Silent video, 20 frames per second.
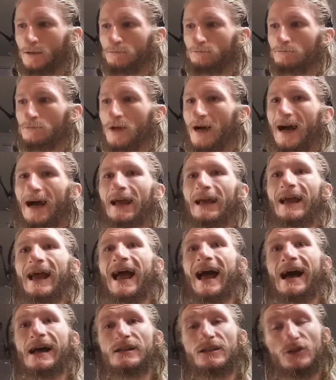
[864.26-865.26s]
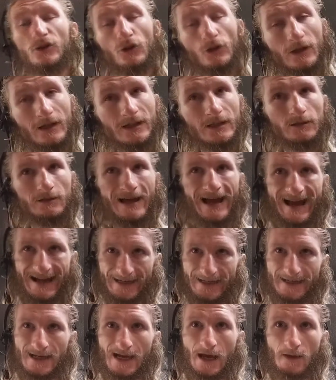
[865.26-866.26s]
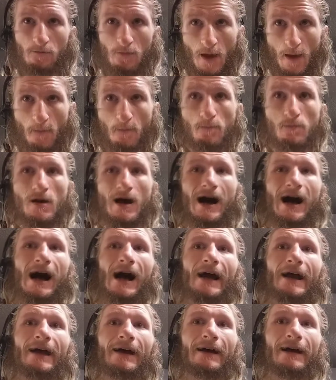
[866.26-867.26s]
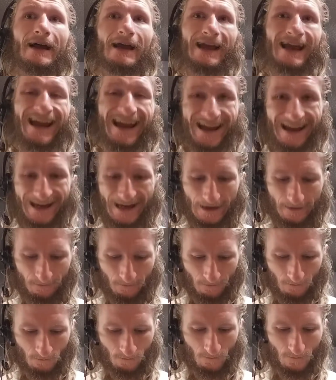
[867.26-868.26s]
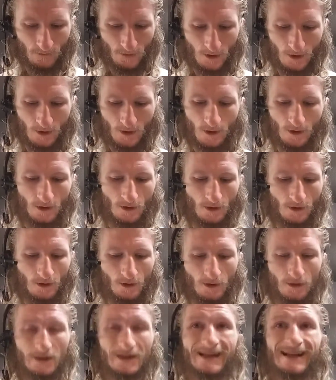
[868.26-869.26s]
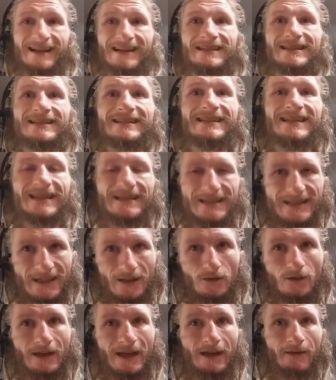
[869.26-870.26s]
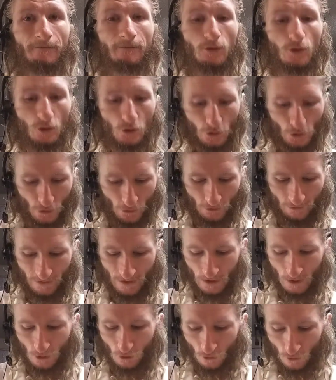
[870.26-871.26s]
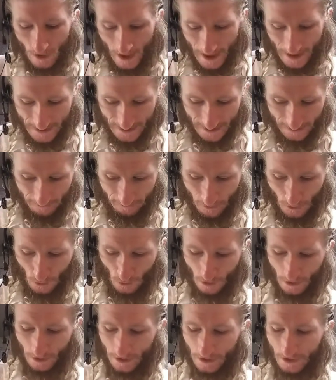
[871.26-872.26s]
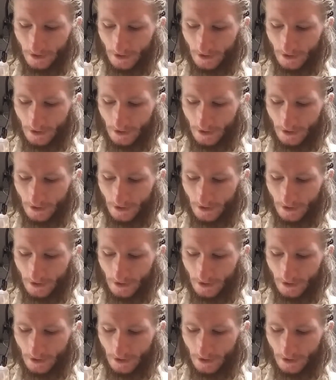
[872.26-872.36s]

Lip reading: Not as good as last time. I aim to consistently improve across the board.